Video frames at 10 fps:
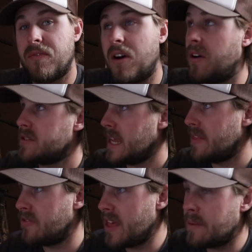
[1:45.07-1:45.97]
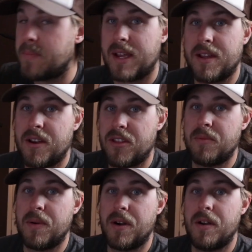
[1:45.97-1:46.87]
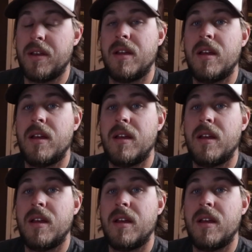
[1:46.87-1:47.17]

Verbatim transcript: falls, and then pick another bird.